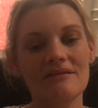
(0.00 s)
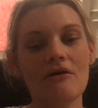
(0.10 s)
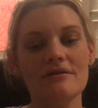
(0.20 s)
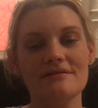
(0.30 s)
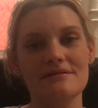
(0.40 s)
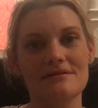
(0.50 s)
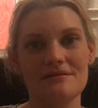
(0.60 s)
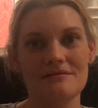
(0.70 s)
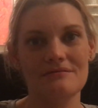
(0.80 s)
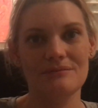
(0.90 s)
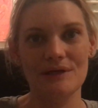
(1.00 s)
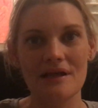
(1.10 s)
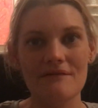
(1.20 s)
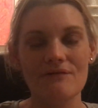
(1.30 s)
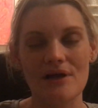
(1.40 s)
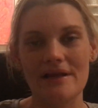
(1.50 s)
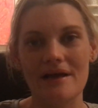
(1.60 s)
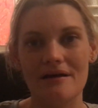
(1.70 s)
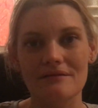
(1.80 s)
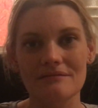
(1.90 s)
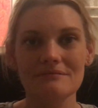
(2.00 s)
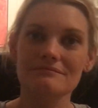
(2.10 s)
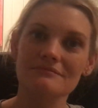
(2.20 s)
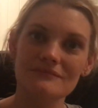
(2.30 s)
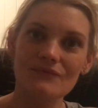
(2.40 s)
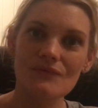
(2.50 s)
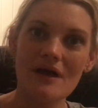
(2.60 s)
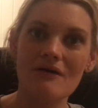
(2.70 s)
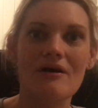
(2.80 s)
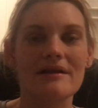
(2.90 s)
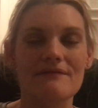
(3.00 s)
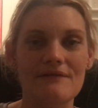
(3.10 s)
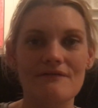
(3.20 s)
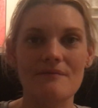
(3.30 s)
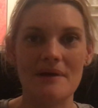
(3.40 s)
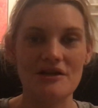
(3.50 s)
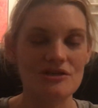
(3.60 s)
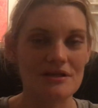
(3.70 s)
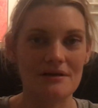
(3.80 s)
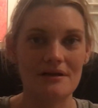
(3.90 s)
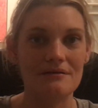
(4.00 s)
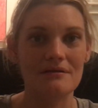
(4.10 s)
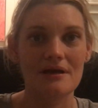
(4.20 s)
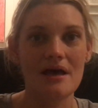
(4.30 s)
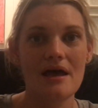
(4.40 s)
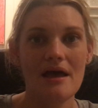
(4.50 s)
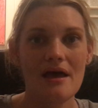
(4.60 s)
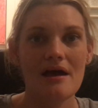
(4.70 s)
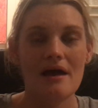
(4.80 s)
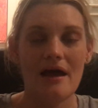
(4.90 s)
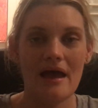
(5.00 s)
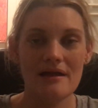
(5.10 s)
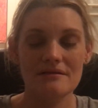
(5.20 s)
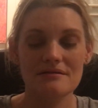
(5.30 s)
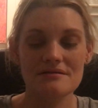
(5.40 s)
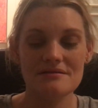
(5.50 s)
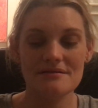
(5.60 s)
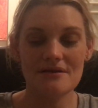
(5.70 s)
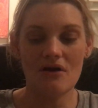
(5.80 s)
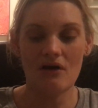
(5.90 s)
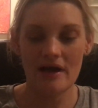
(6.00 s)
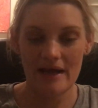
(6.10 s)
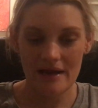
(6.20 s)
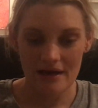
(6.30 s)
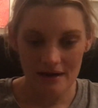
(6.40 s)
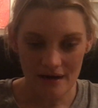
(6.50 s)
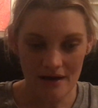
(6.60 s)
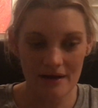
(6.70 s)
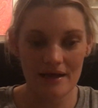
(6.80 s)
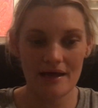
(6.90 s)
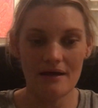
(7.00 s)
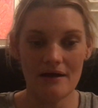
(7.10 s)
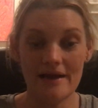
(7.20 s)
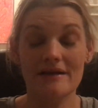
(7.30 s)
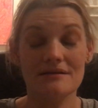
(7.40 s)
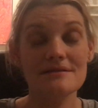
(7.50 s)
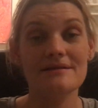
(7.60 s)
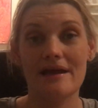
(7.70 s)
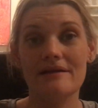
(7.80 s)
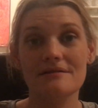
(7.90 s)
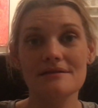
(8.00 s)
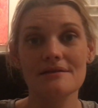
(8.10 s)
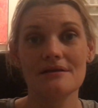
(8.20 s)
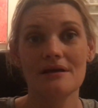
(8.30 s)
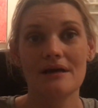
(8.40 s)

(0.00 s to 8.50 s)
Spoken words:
lost when they find out that kind of information, and I understand.